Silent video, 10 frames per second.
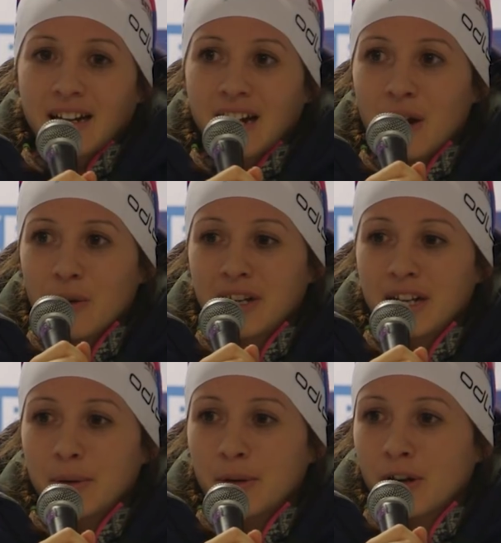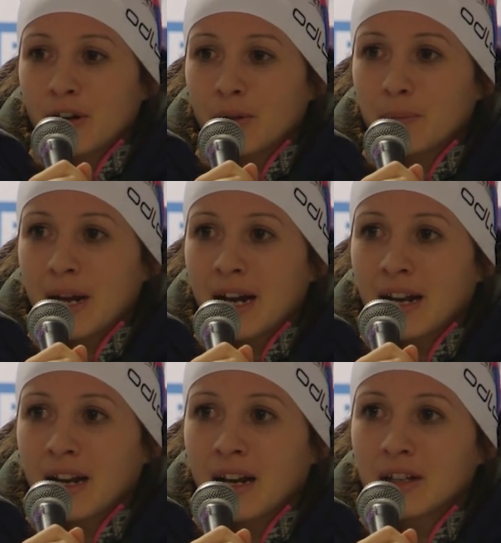Yeah, really.
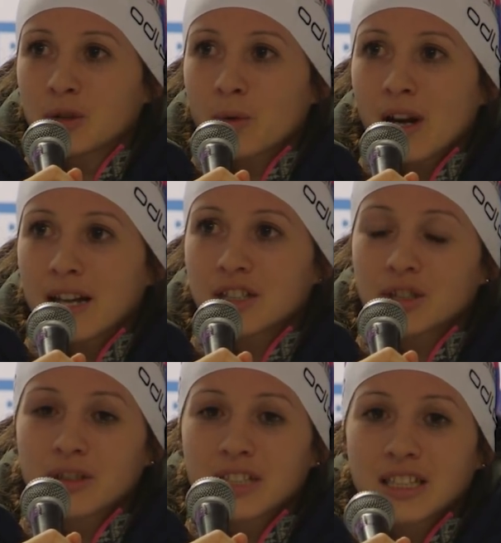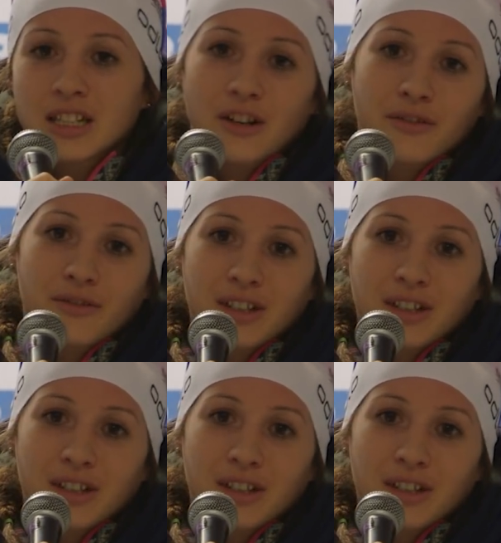My two last shooting of